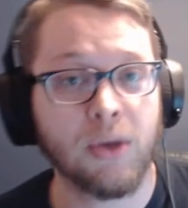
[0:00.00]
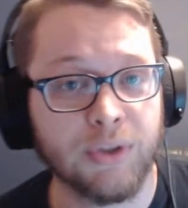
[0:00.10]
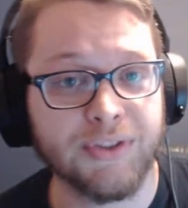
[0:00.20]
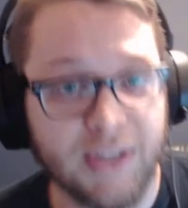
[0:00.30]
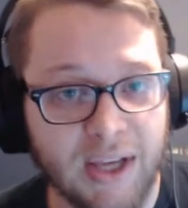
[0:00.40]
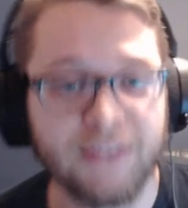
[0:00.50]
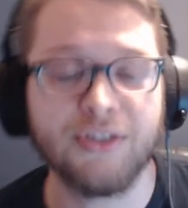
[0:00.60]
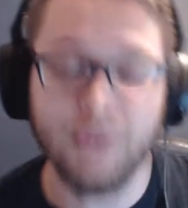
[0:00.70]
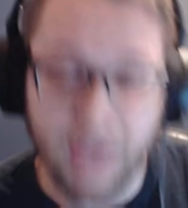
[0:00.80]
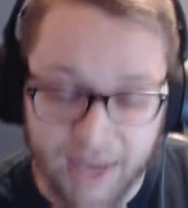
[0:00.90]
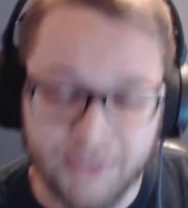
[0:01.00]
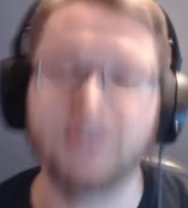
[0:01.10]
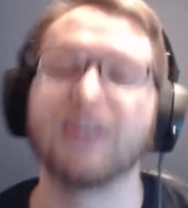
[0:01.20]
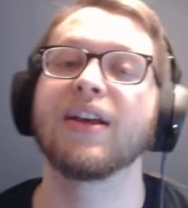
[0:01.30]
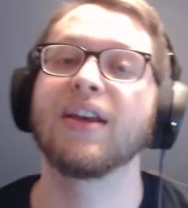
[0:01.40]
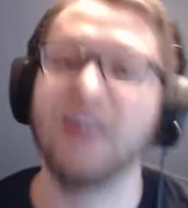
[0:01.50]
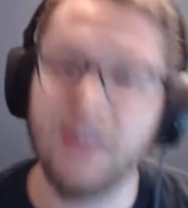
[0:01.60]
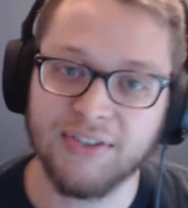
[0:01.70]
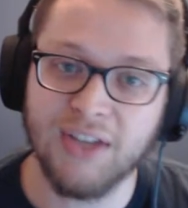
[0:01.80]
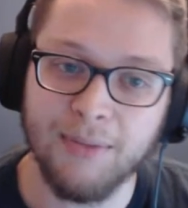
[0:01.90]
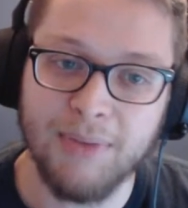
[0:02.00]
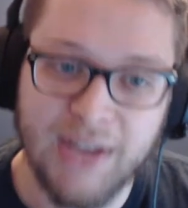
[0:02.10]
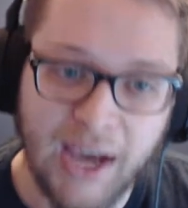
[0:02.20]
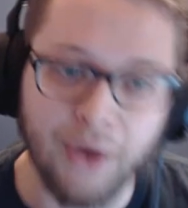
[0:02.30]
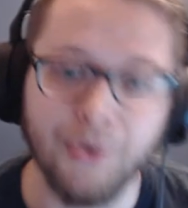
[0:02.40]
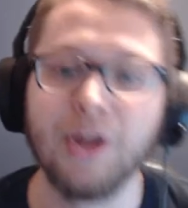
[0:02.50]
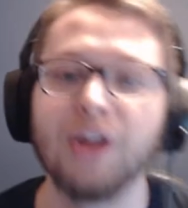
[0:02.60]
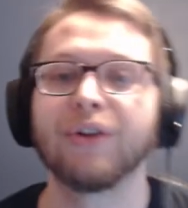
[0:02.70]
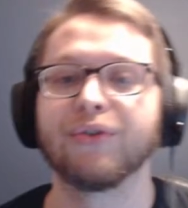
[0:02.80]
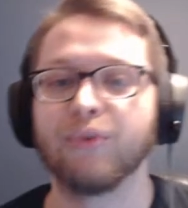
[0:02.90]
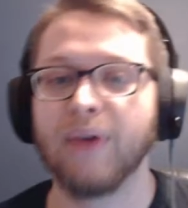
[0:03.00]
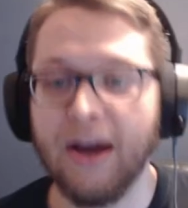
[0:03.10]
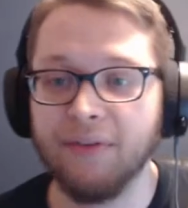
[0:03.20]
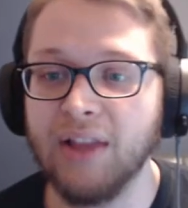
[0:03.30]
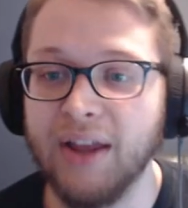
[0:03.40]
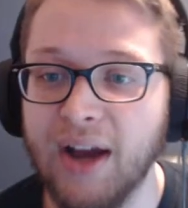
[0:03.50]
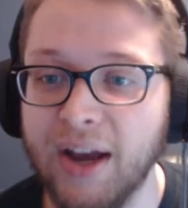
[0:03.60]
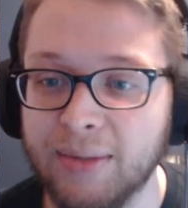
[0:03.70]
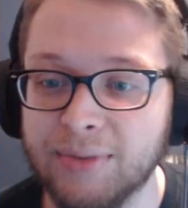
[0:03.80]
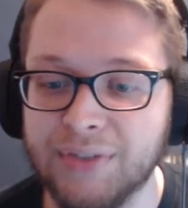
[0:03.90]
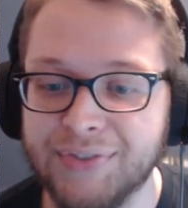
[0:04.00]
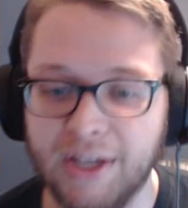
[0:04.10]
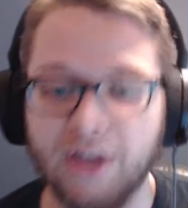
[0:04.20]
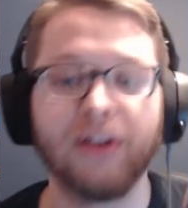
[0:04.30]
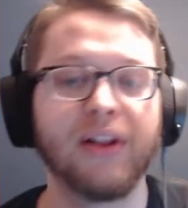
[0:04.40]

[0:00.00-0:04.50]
once again. So yes, it is going to be down. Do we have a lot of items on sale?